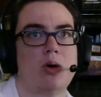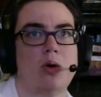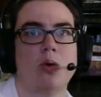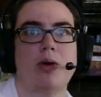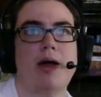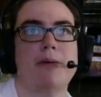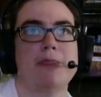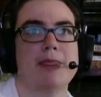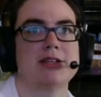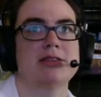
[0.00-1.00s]
Okay,
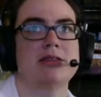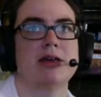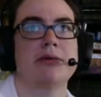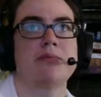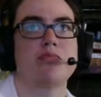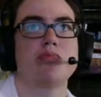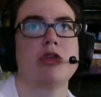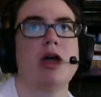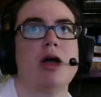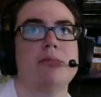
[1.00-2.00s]
that's a thing.
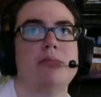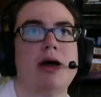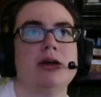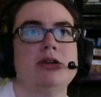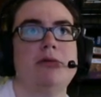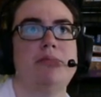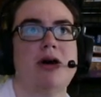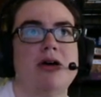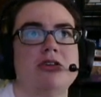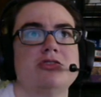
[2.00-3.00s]
Magna
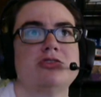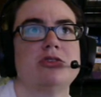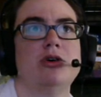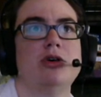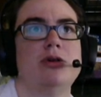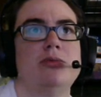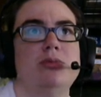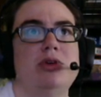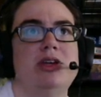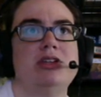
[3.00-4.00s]
pars
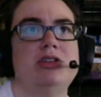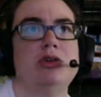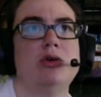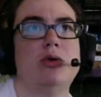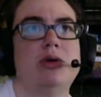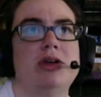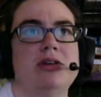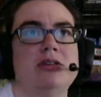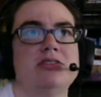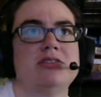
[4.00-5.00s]

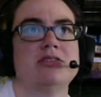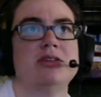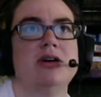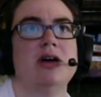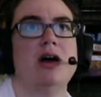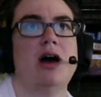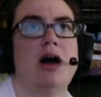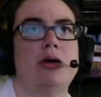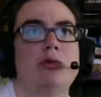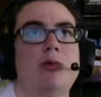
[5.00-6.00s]
munitionis
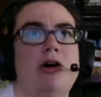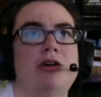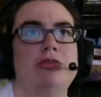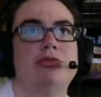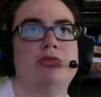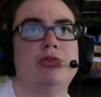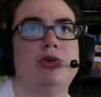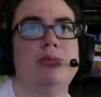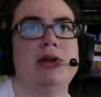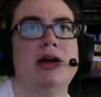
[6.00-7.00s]
aqua
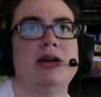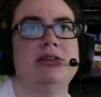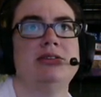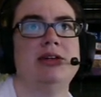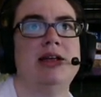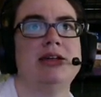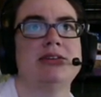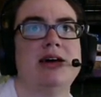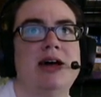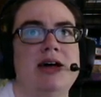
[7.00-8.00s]
flumina
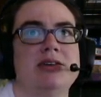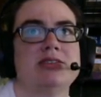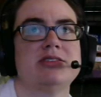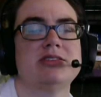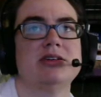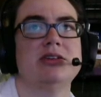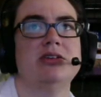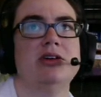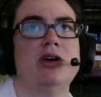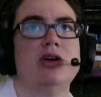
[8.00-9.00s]
deleta est.
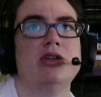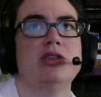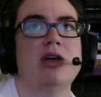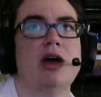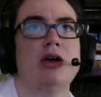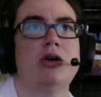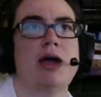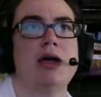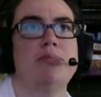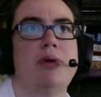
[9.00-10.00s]
A
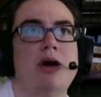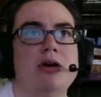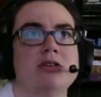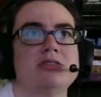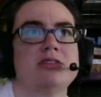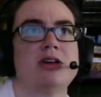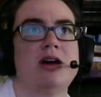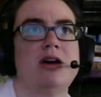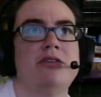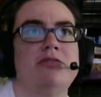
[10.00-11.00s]
great part
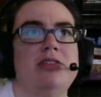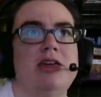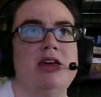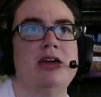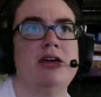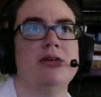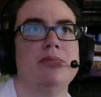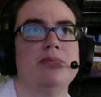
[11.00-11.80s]
of the